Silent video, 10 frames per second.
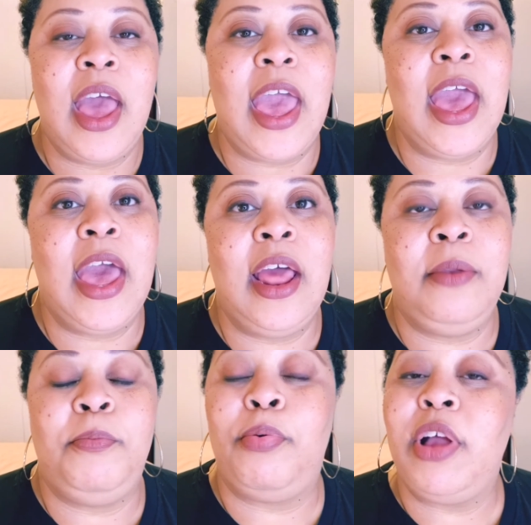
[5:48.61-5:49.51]

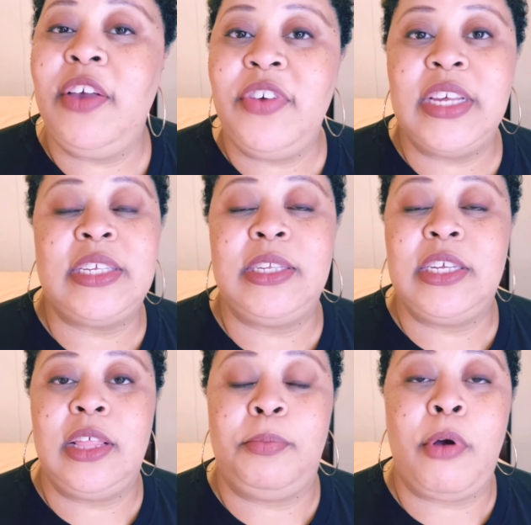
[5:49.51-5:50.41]
And previous
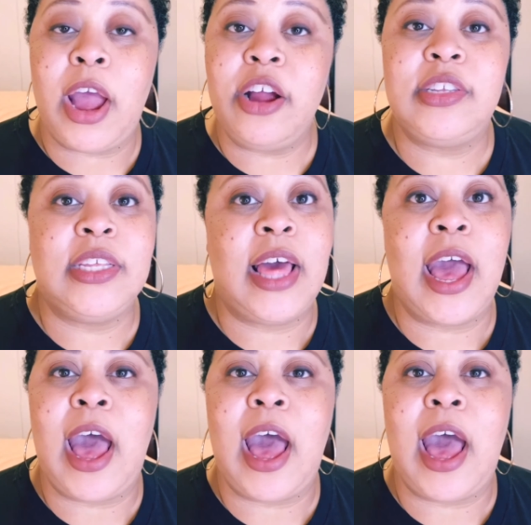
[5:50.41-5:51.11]
to prior to that,